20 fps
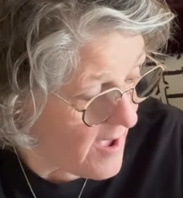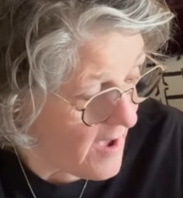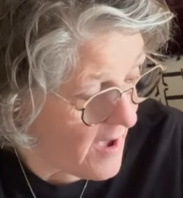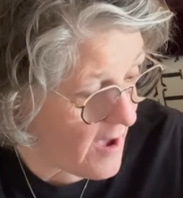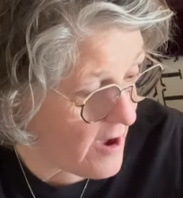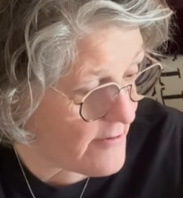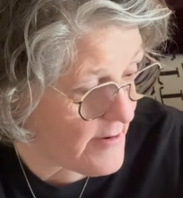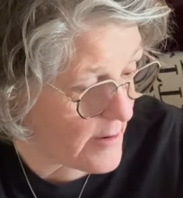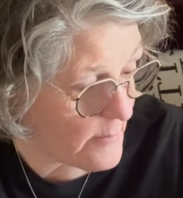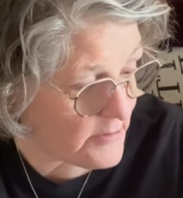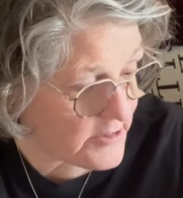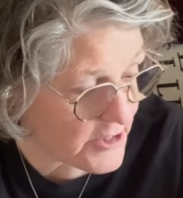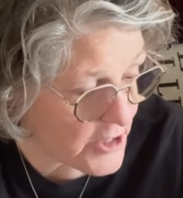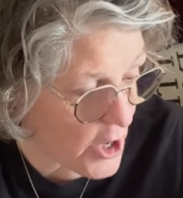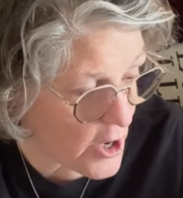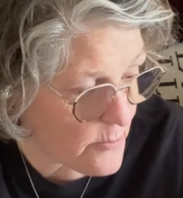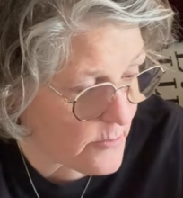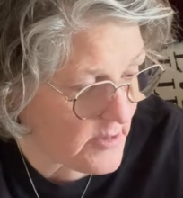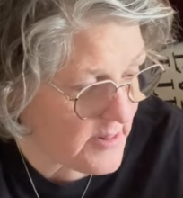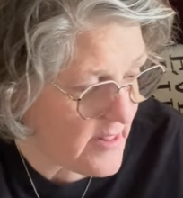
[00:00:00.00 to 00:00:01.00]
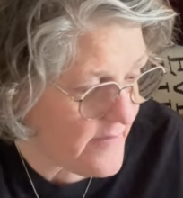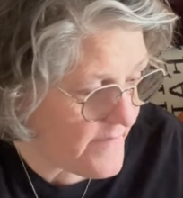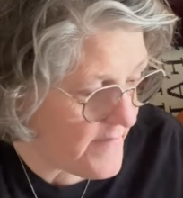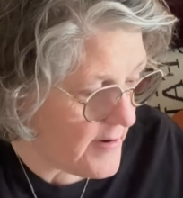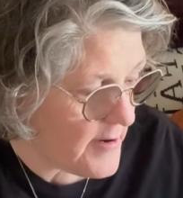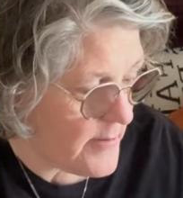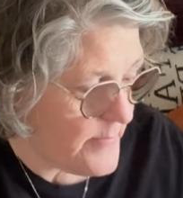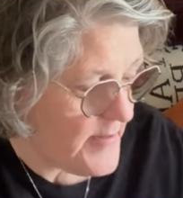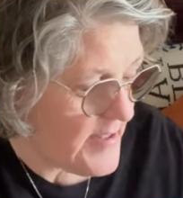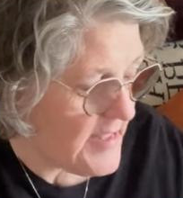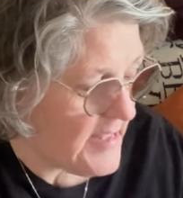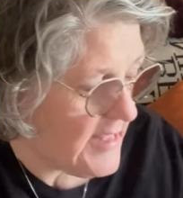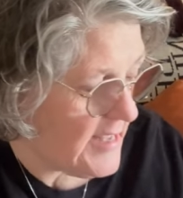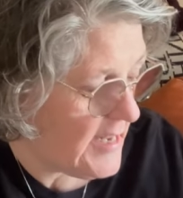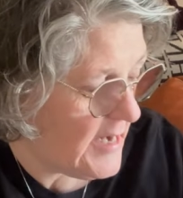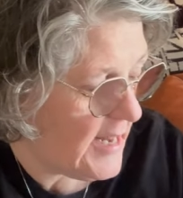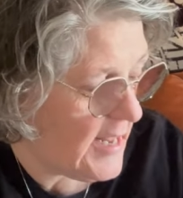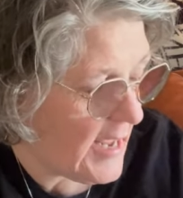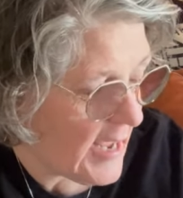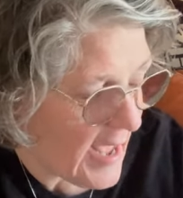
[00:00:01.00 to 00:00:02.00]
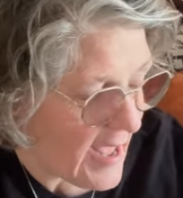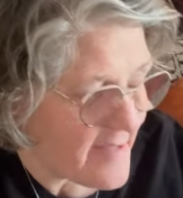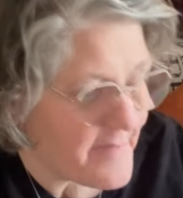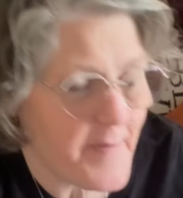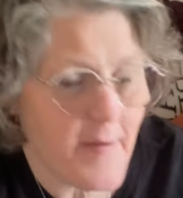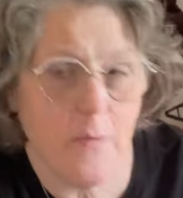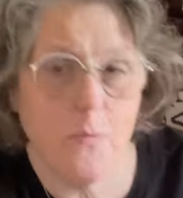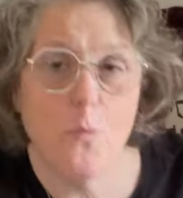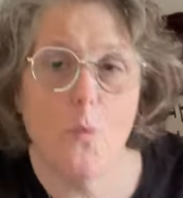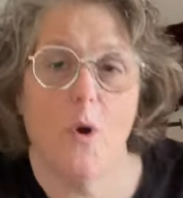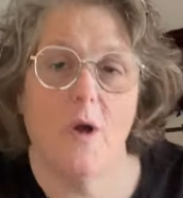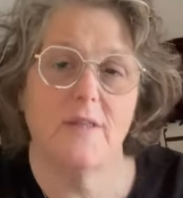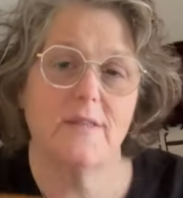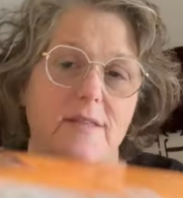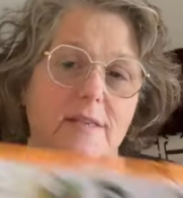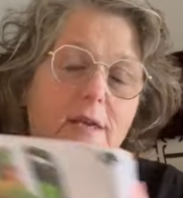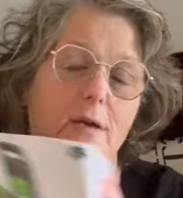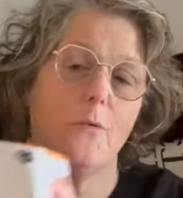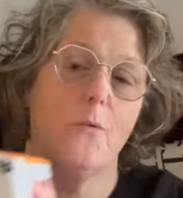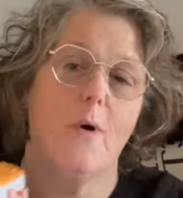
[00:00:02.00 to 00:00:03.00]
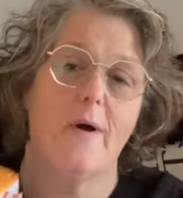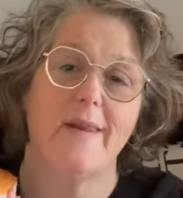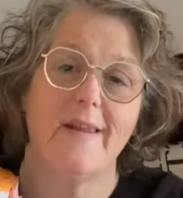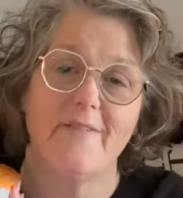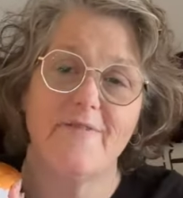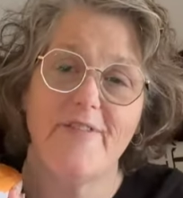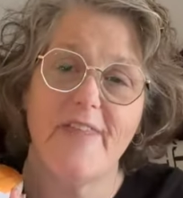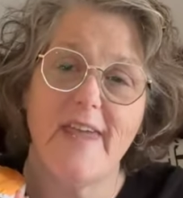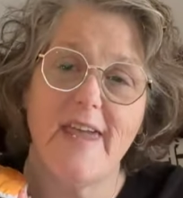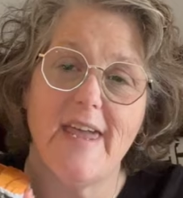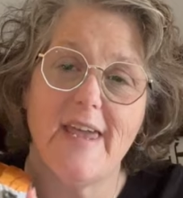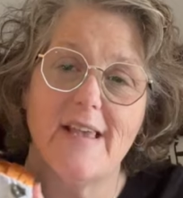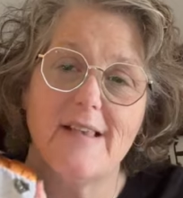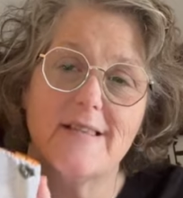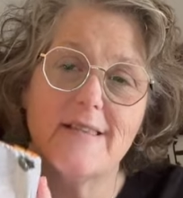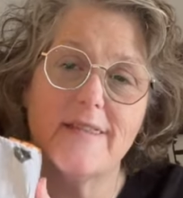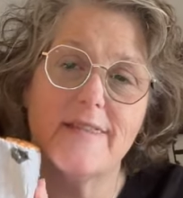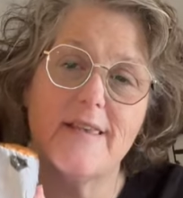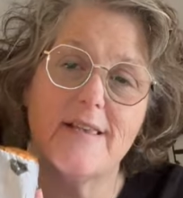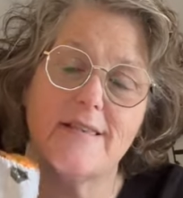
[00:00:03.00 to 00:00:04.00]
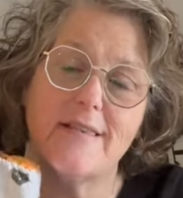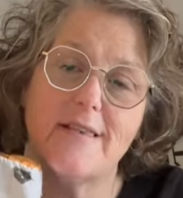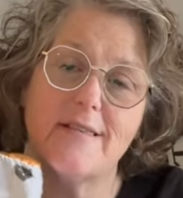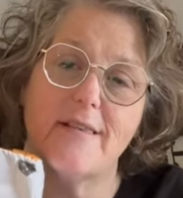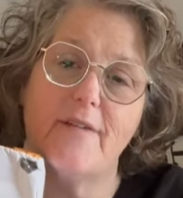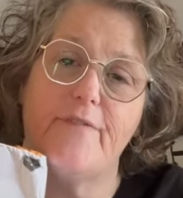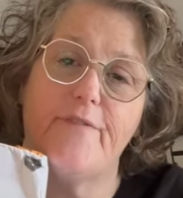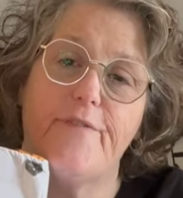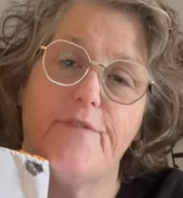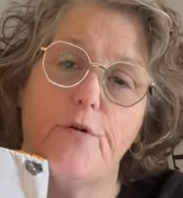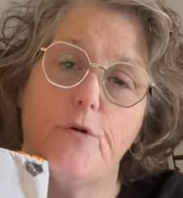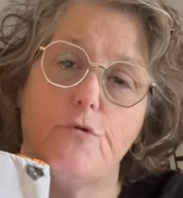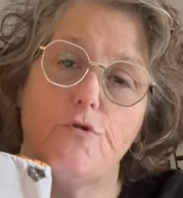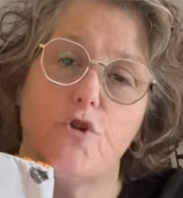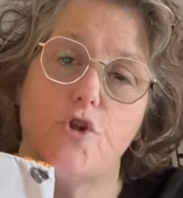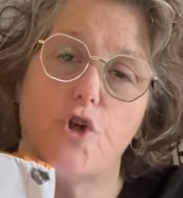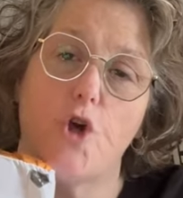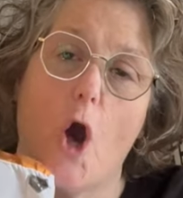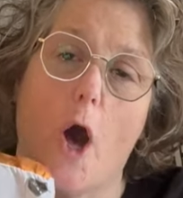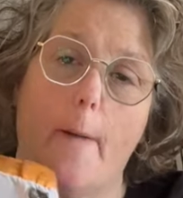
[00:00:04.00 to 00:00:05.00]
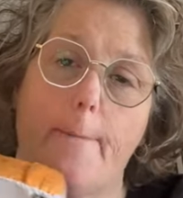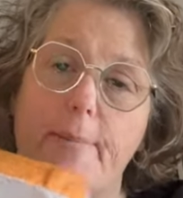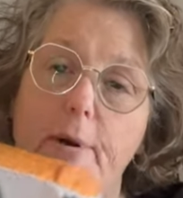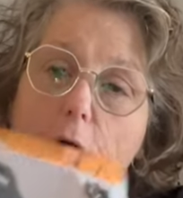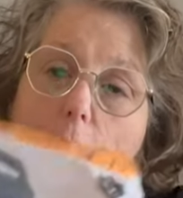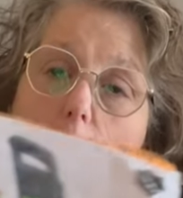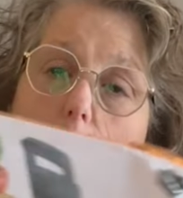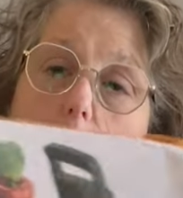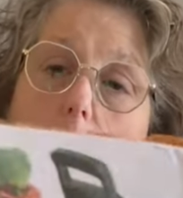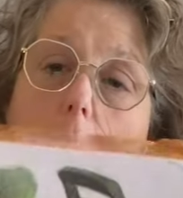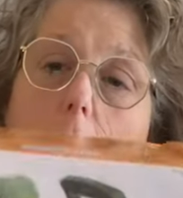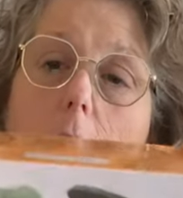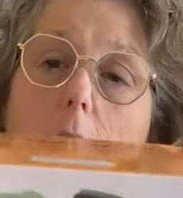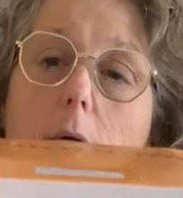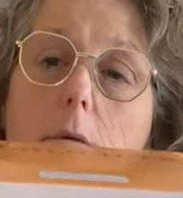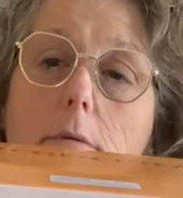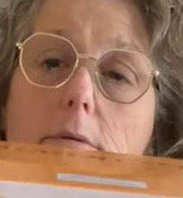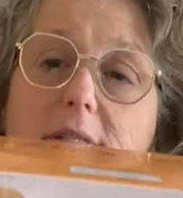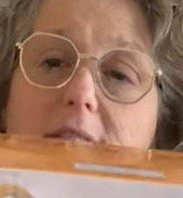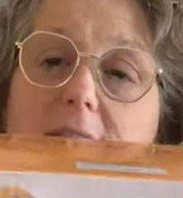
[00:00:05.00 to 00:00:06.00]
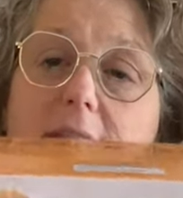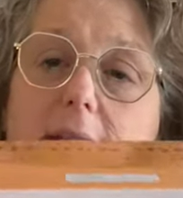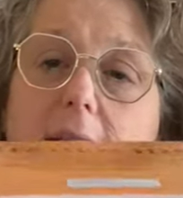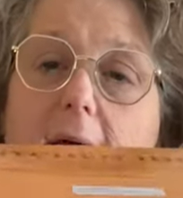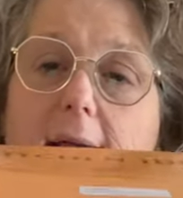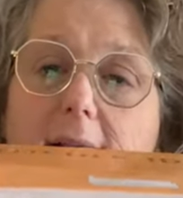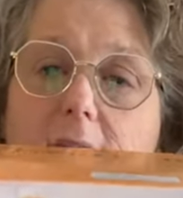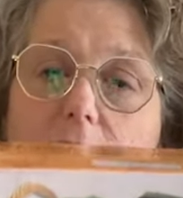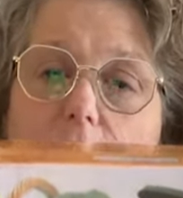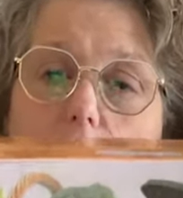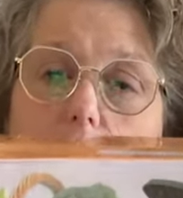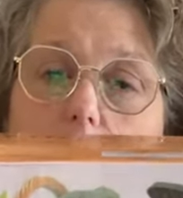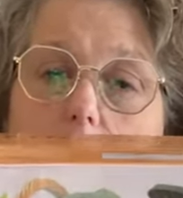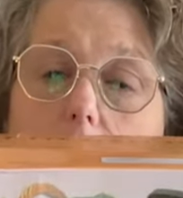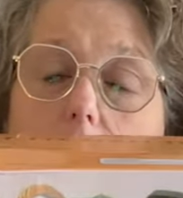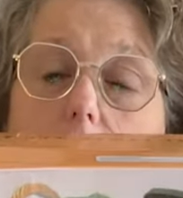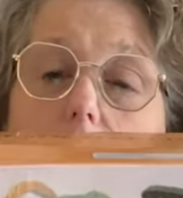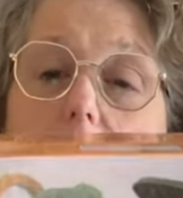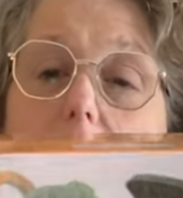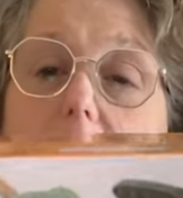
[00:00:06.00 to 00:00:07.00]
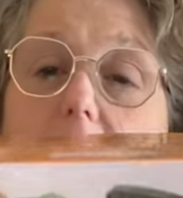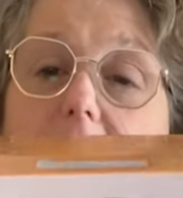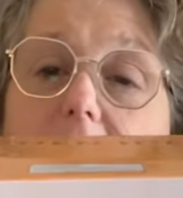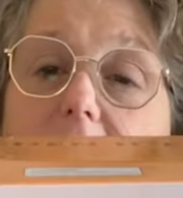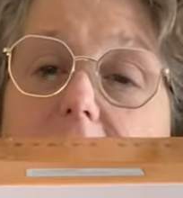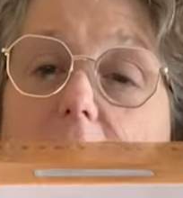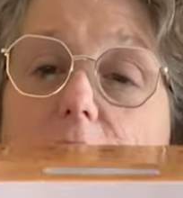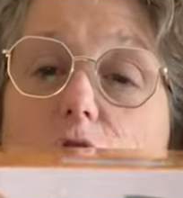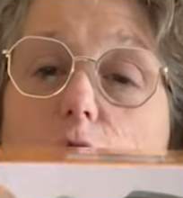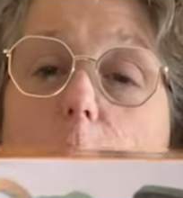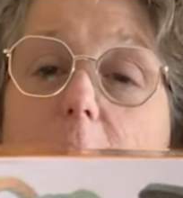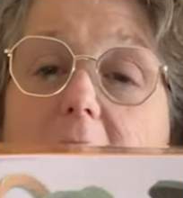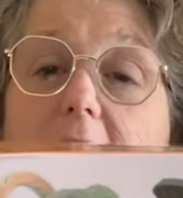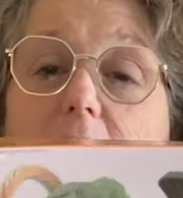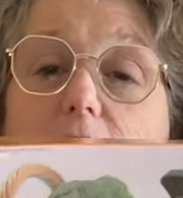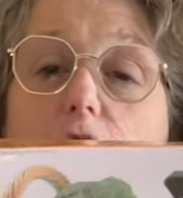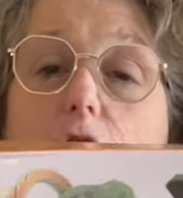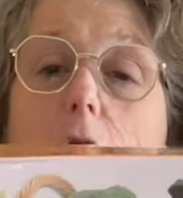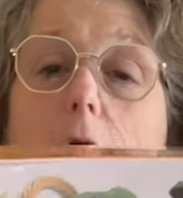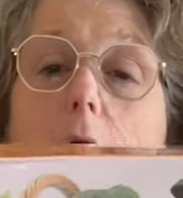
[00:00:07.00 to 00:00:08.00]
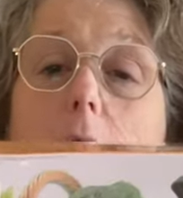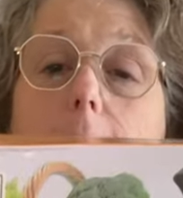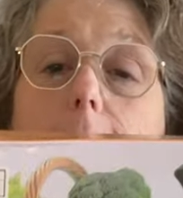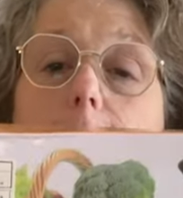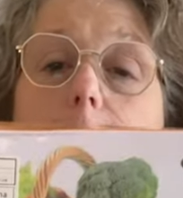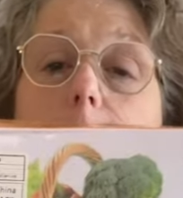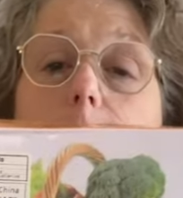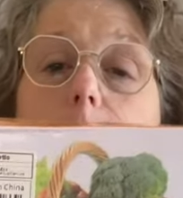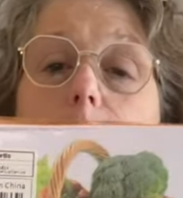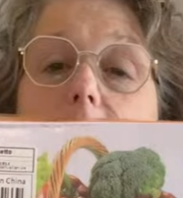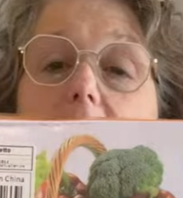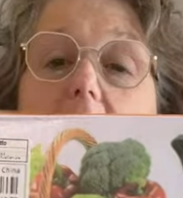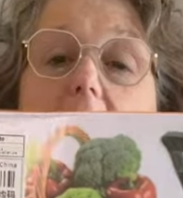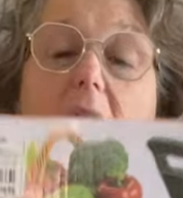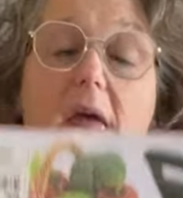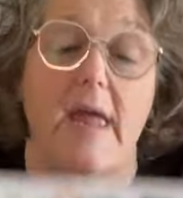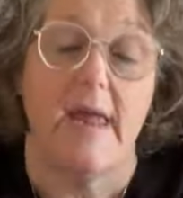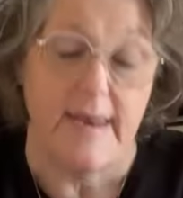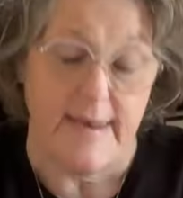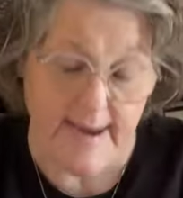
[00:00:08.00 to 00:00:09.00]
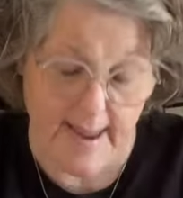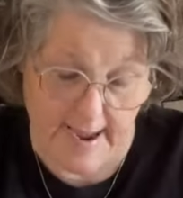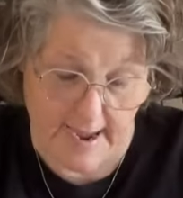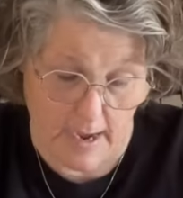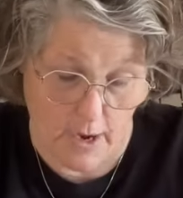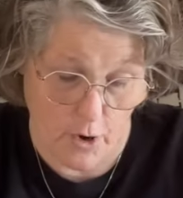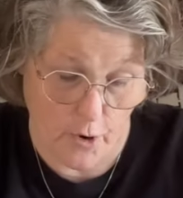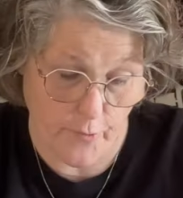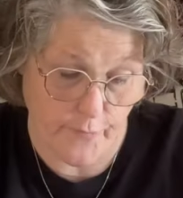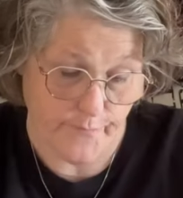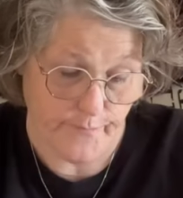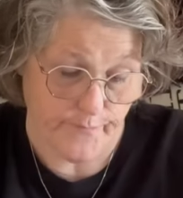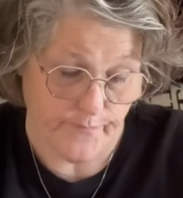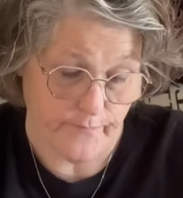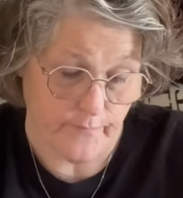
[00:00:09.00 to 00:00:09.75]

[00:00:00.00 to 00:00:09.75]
All right, we'll start with the very beginning. I've been wanting one of these. This is a food chopper, slicer situation. Now,